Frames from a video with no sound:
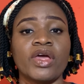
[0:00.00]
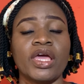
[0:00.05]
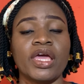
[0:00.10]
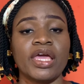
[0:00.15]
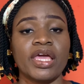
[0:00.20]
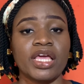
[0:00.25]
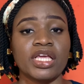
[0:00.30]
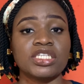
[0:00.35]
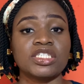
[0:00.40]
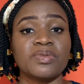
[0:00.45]

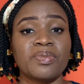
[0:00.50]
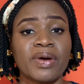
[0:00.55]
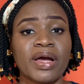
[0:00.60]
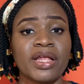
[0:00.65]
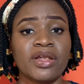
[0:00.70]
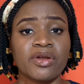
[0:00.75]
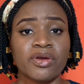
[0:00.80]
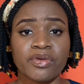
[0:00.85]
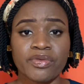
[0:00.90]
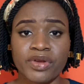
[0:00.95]
H.
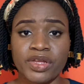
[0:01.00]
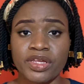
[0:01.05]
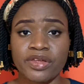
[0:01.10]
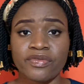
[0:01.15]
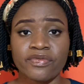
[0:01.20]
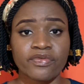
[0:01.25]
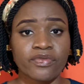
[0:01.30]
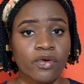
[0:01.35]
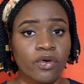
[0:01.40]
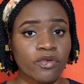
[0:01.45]
pylori
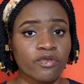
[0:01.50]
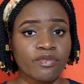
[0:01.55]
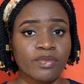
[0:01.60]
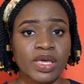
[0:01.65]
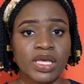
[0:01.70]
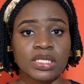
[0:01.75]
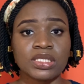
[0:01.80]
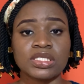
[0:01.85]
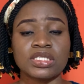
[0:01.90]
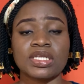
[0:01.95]

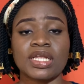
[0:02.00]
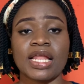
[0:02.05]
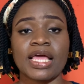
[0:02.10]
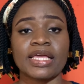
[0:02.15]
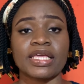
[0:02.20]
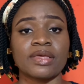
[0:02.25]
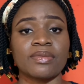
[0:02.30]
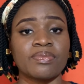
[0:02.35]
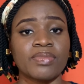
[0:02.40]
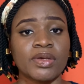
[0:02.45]
involvement, like
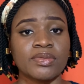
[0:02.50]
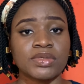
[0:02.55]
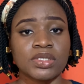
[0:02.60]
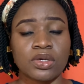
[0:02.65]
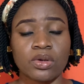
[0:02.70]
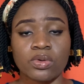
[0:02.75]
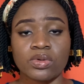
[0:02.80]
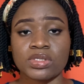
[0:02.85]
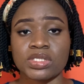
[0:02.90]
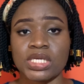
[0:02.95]
in peptic
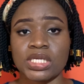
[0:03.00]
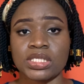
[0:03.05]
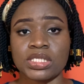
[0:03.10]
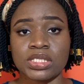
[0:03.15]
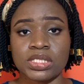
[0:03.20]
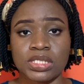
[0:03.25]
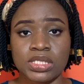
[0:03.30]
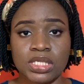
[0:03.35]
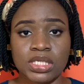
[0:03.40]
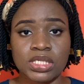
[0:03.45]
ulcer
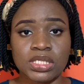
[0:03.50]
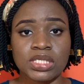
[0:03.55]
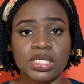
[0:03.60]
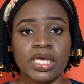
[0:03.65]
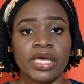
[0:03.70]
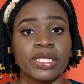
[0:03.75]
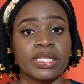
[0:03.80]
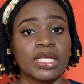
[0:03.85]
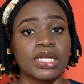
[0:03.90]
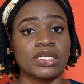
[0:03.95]
disease
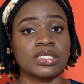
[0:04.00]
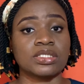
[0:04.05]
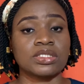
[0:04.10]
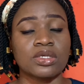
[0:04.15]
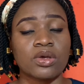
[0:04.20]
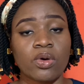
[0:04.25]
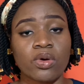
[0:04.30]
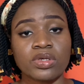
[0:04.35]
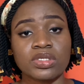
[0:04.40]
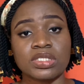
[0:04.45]
that is
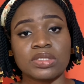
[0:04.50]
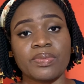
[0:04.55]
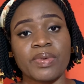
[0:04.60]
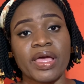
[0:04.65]
caused by